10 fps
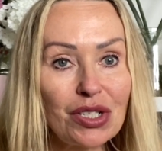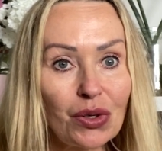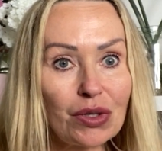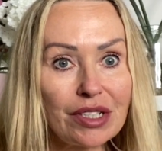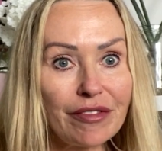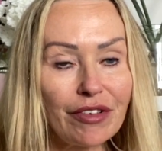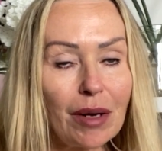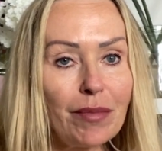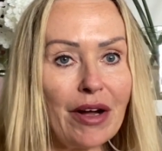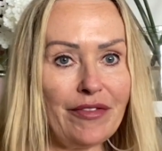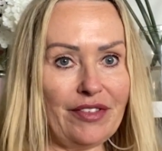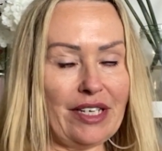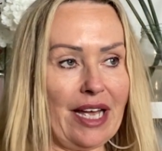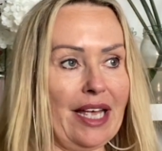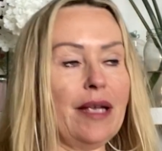daughter for her
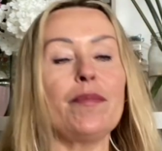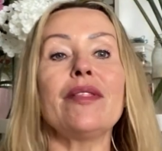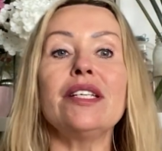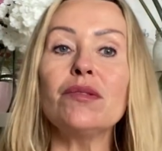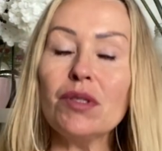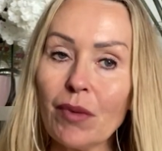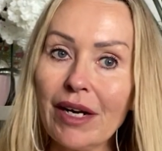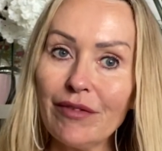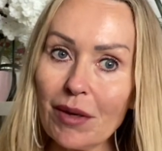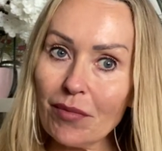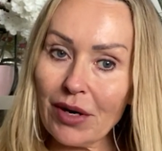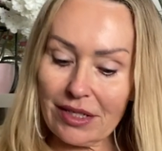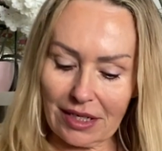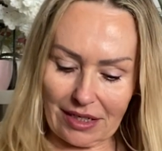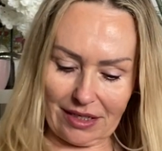birthday, but this was one of her
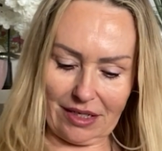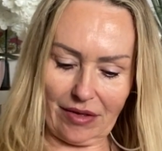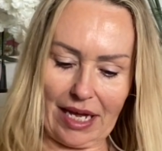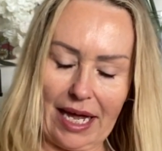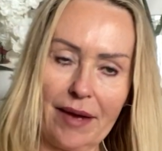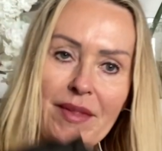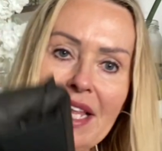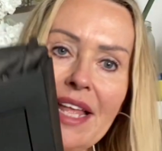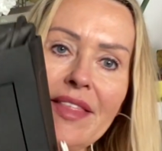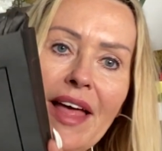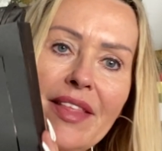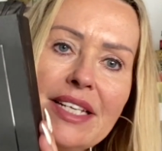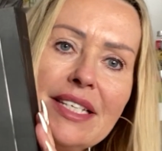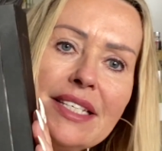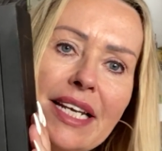presents, okay? Now
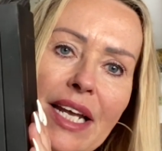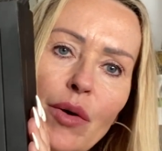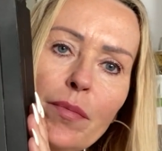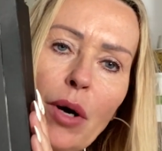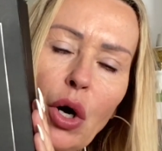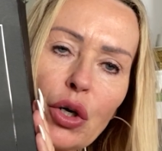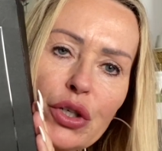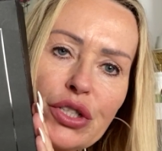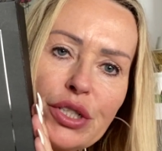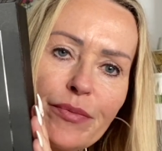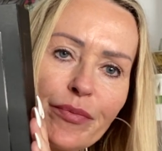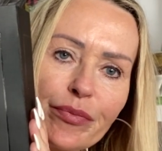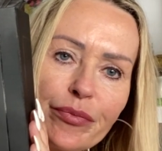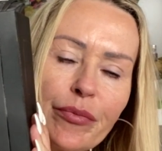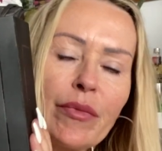this is a little box.
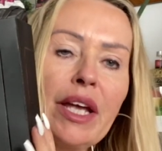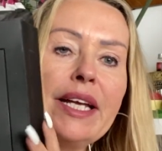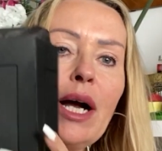It